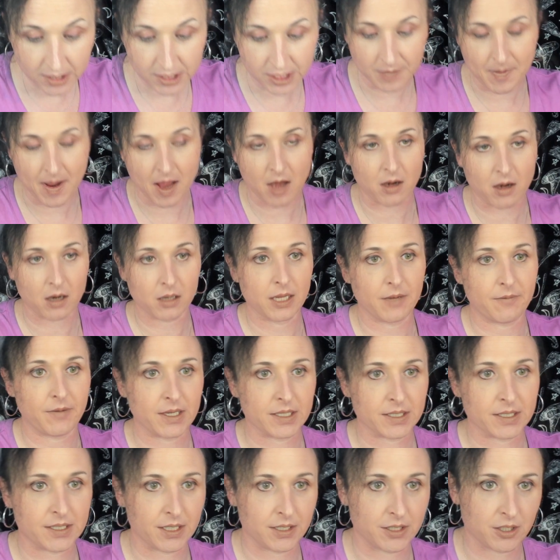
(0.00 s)
about our living
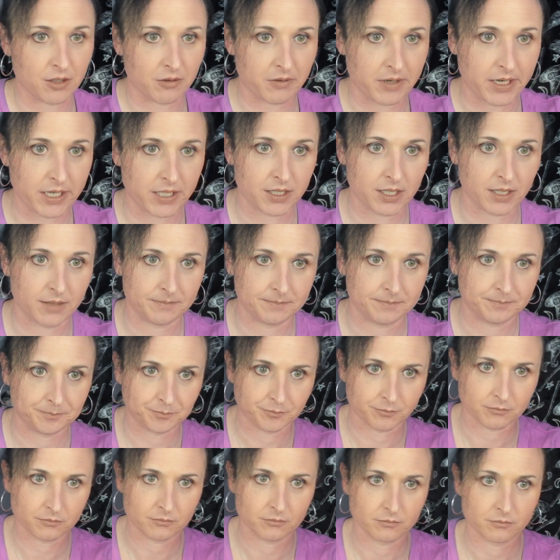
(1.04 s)
situation.
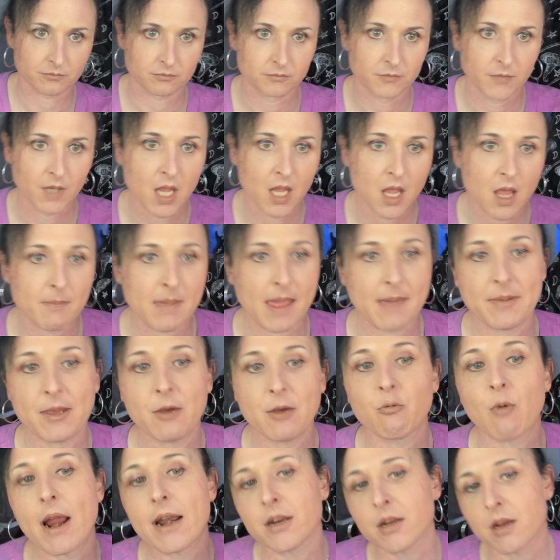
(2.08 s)
Maybe
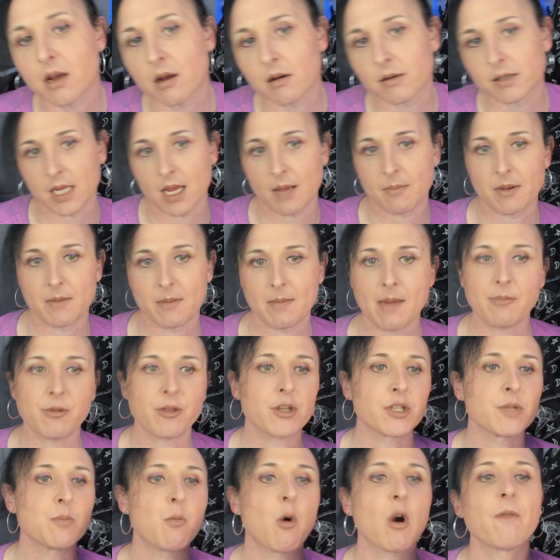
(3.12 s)
rent goes up. Maybe
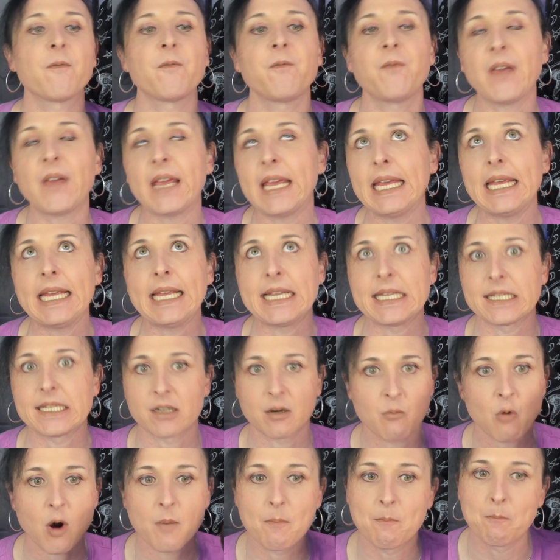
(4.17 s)
there's more fees or
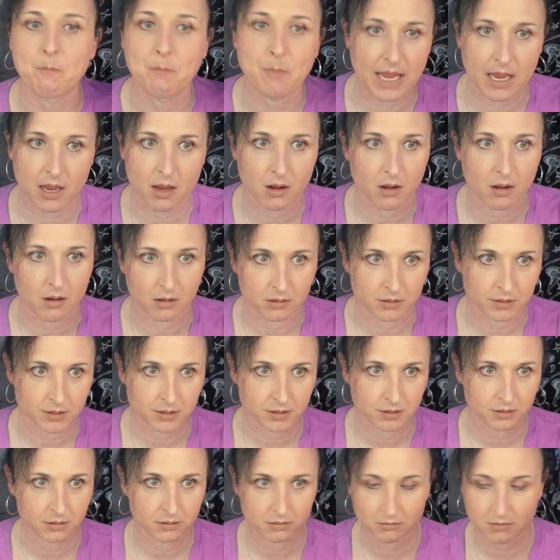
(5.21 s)
more
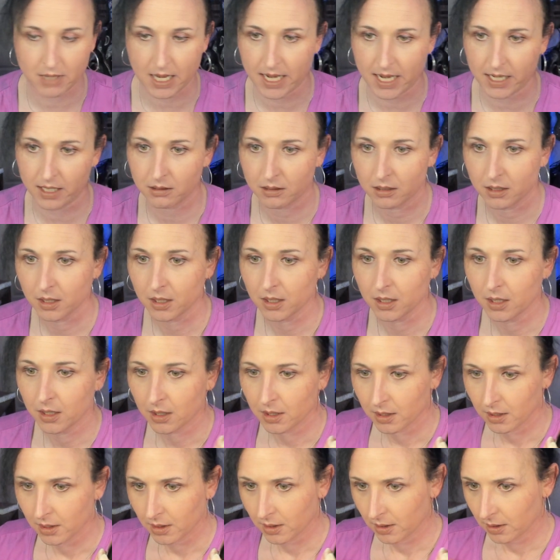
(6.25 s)
bills, right?
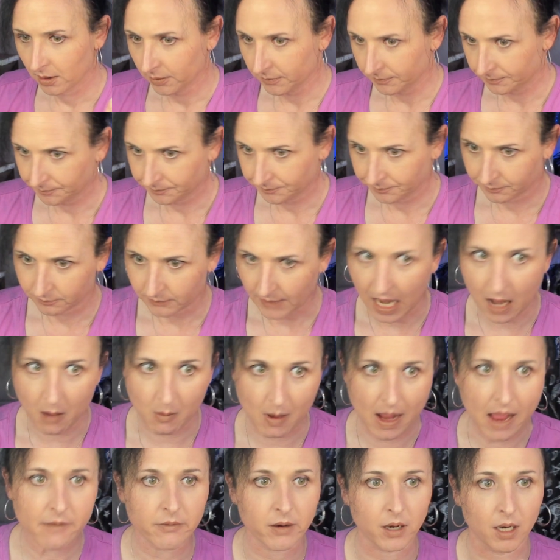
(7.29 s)

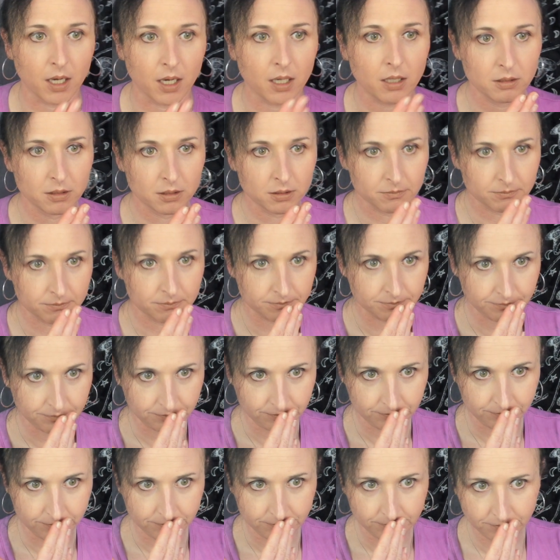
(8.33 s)
However,
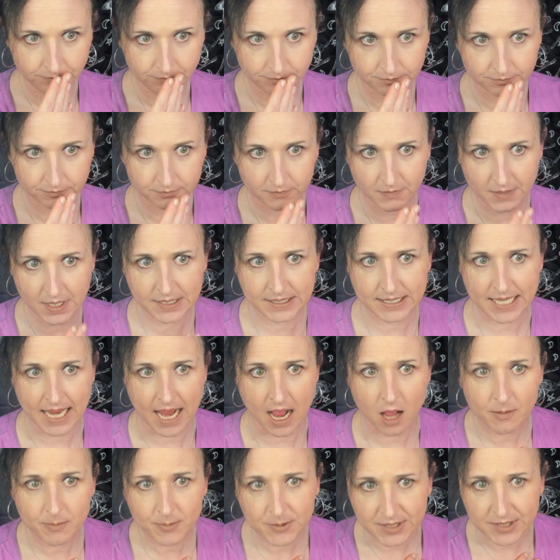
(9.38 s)
this
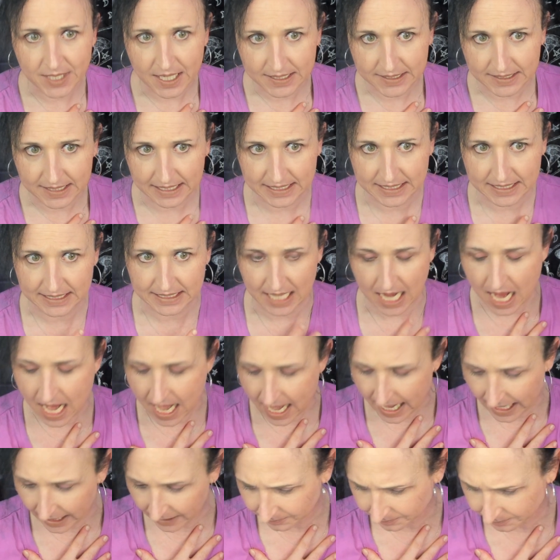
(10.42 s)
helps us
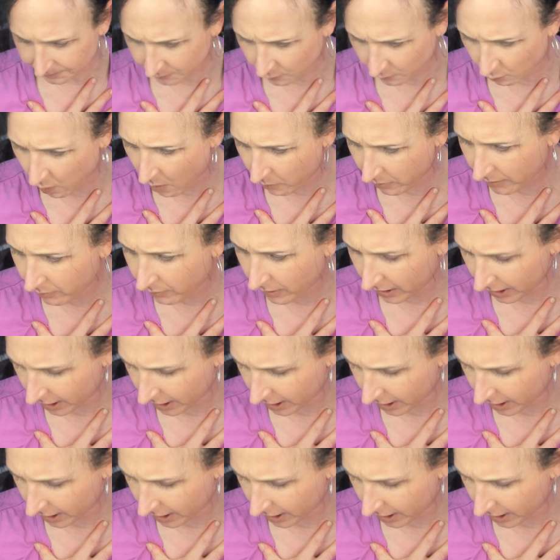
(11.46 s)
decide what we really